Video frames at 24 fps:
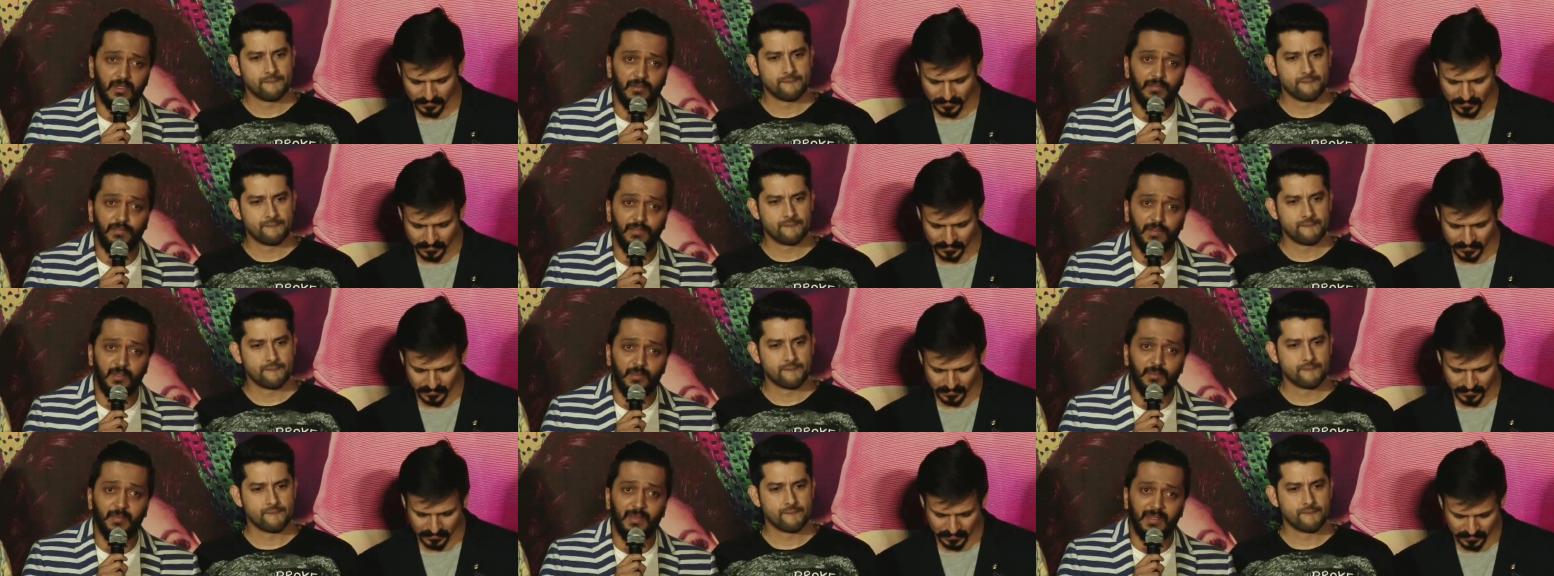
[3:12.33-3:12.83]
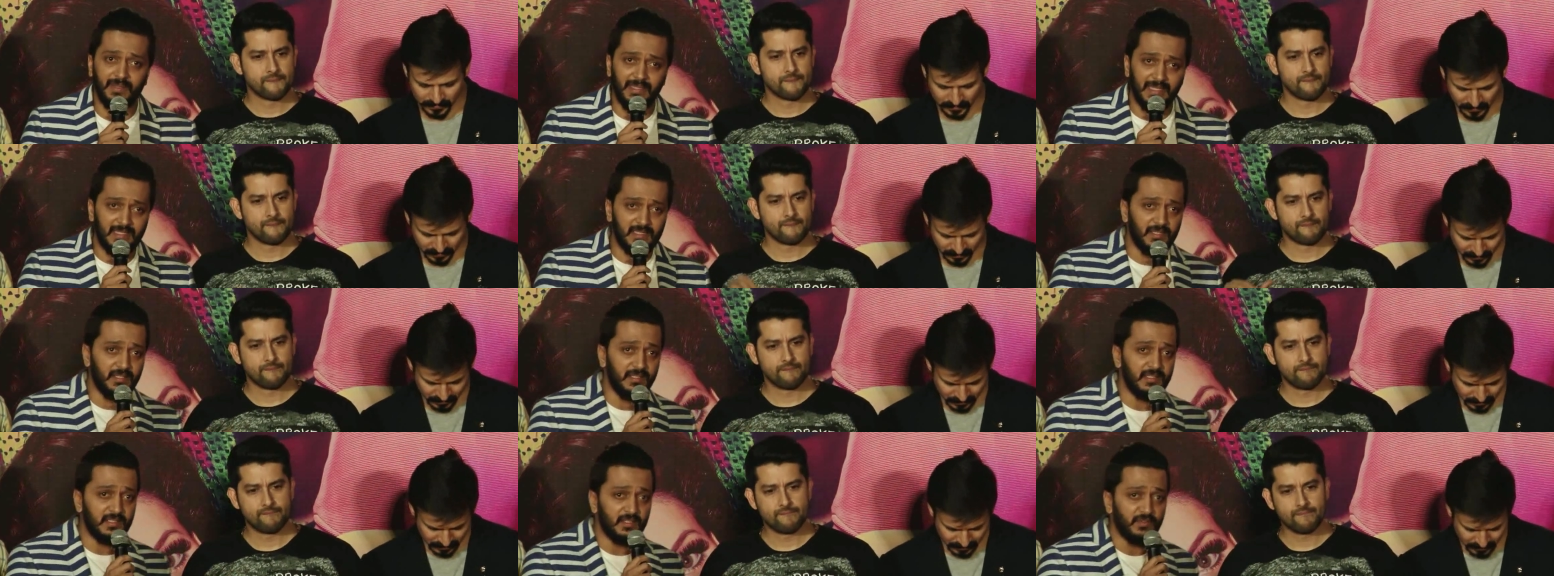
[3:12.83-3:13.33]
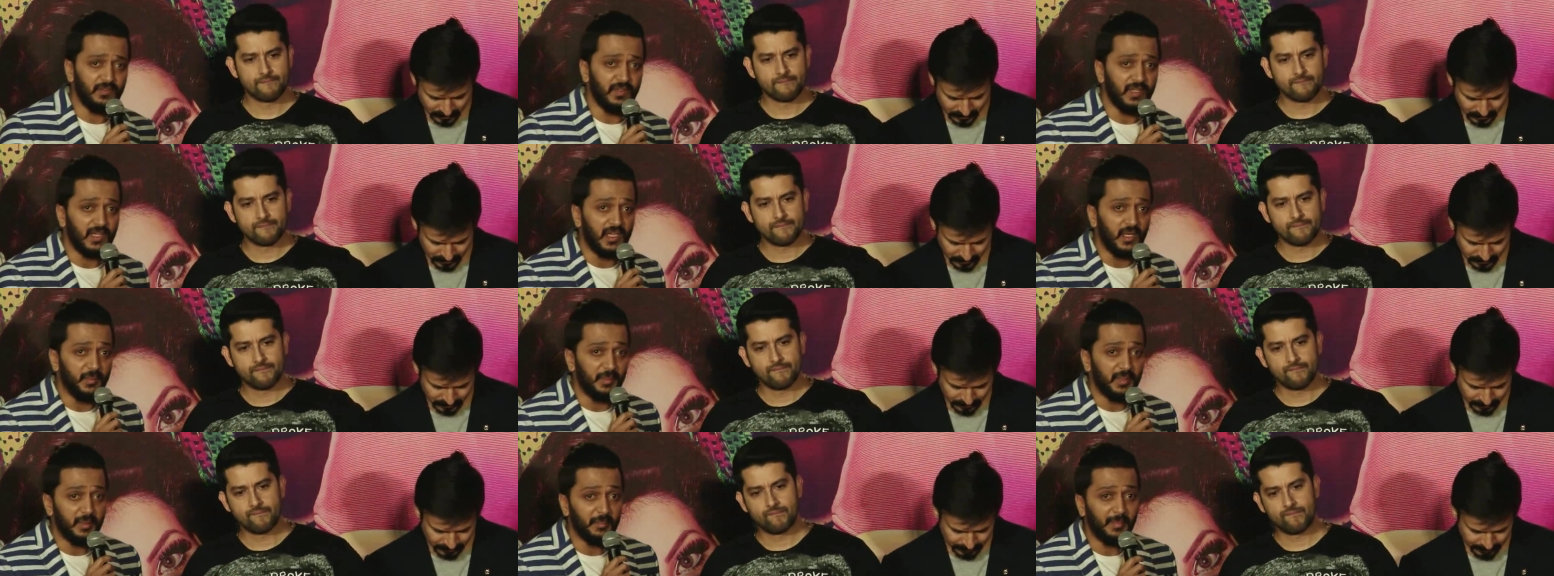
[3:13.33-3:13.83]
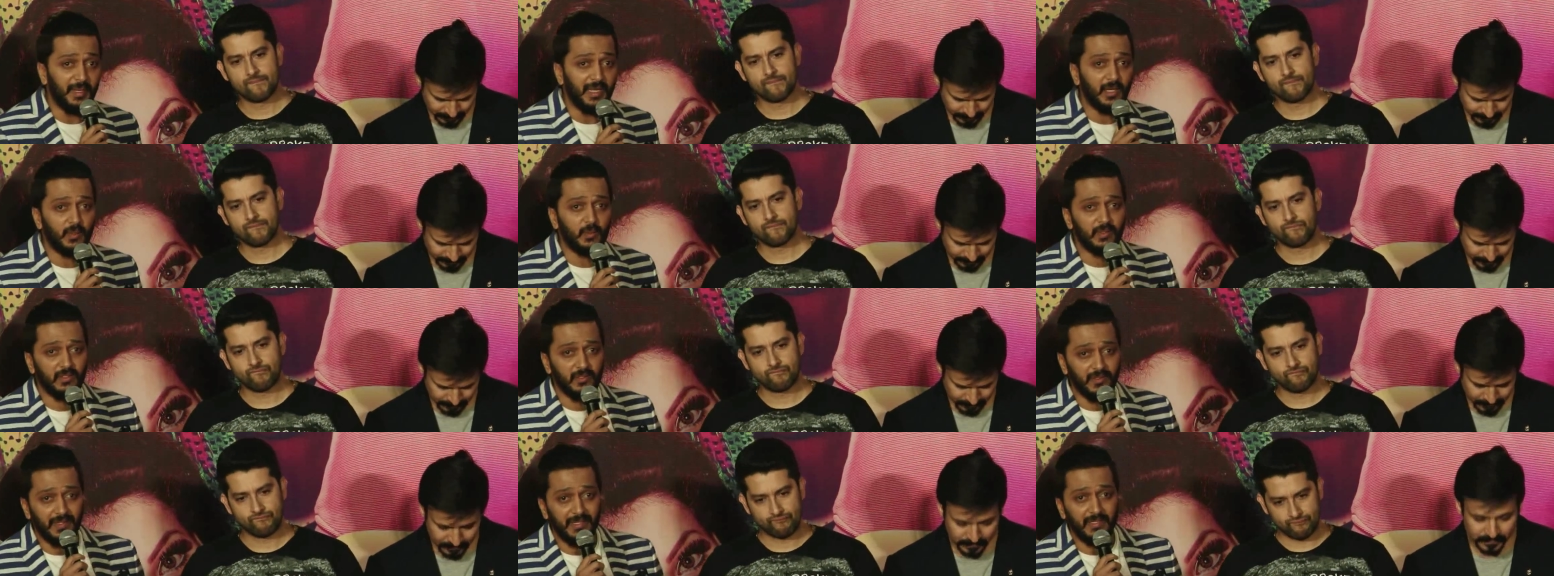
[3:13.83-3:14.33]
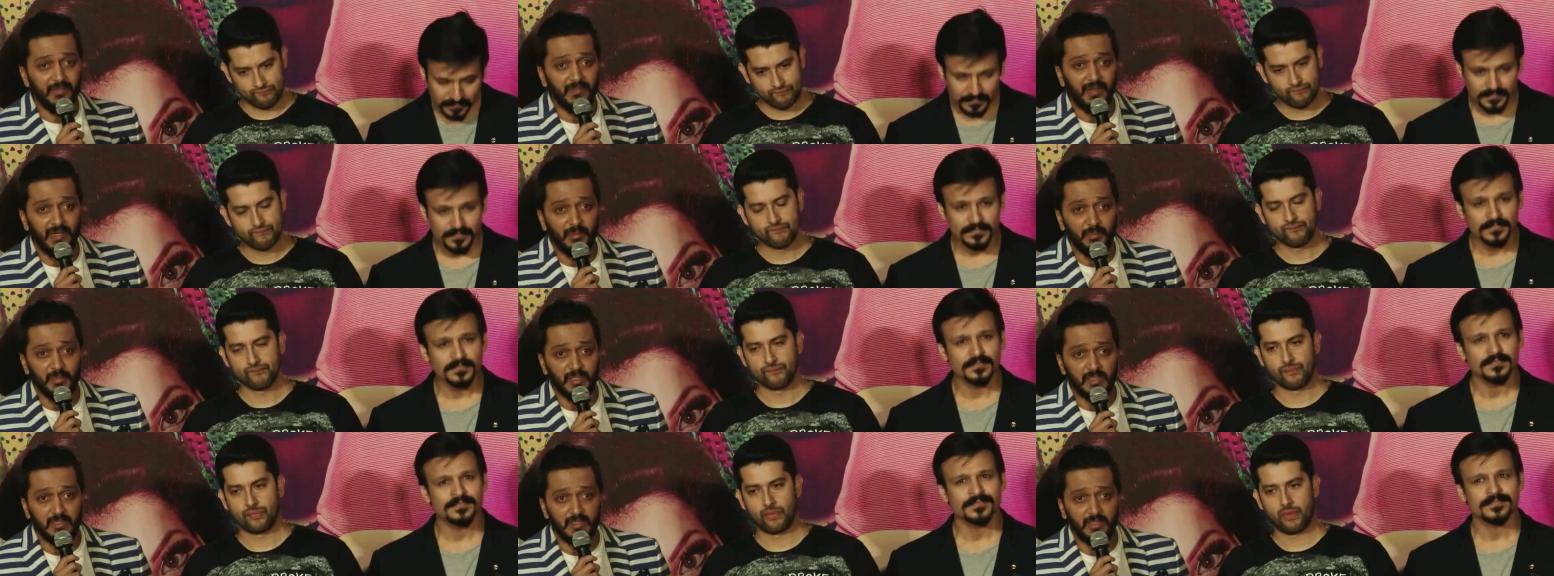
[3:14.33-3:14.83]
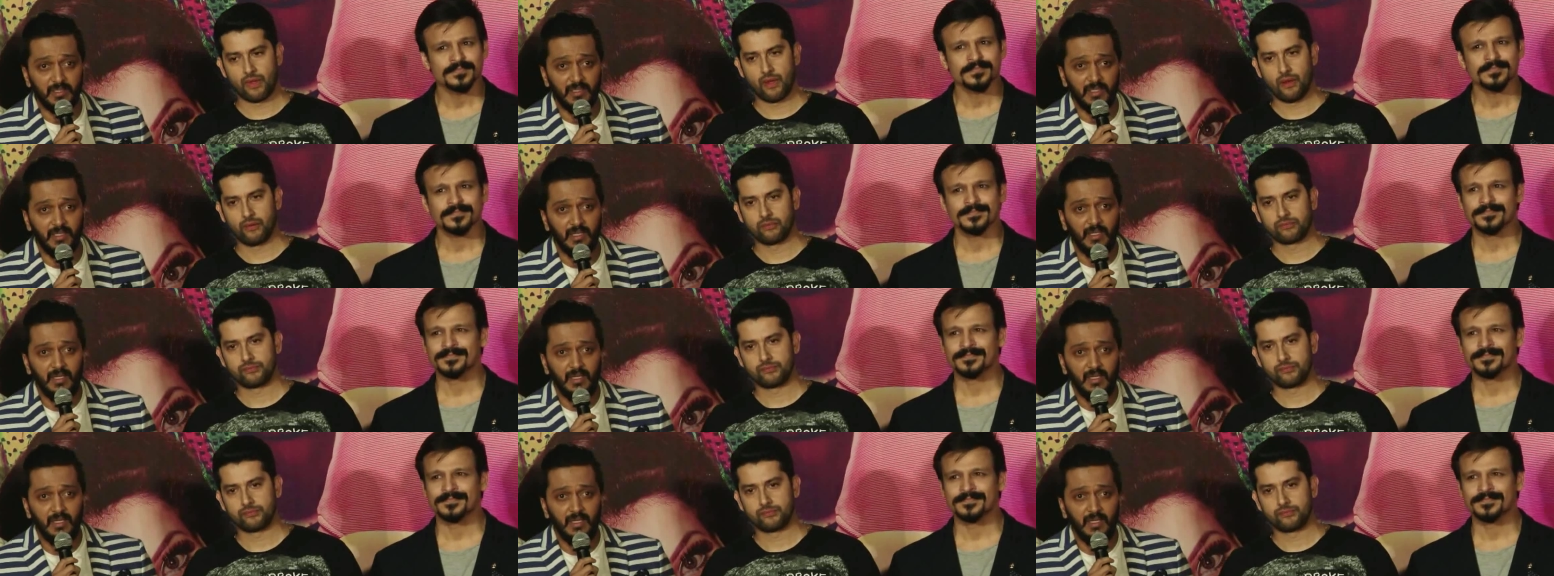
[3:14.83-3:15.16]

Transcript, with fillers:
Speaker 1: film, and that's the reason we are coming back with Great Grand Masti.